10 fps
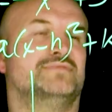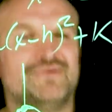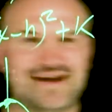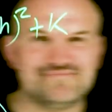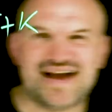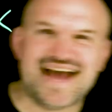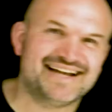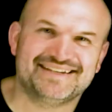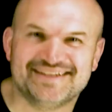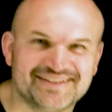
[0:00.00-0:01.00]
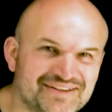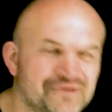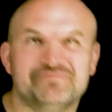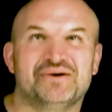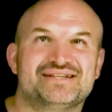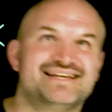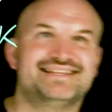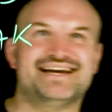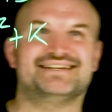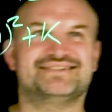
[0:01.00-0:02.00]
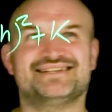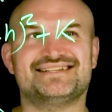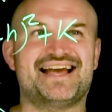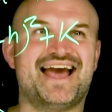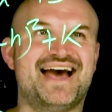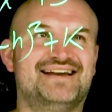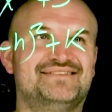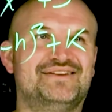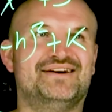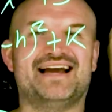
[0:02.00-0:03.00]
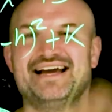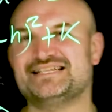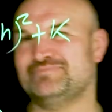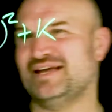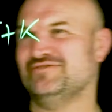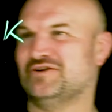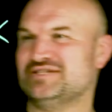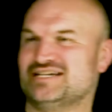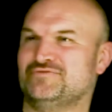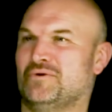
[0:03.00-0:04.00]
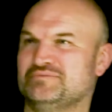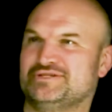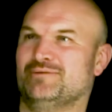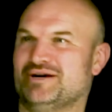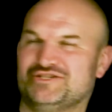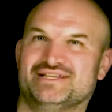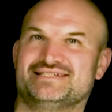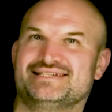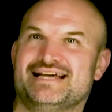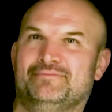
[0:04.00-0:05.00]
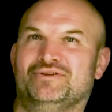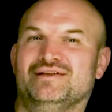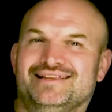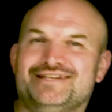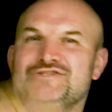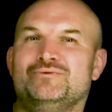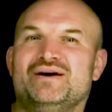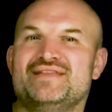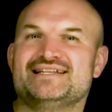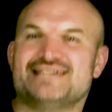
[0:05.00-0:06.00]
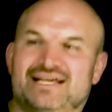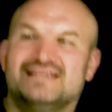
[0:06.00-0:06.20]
Okay, I added in a little bonus at the end because I was like, eh, you know what? I explained vertex form so much in this example. Let's do one that's a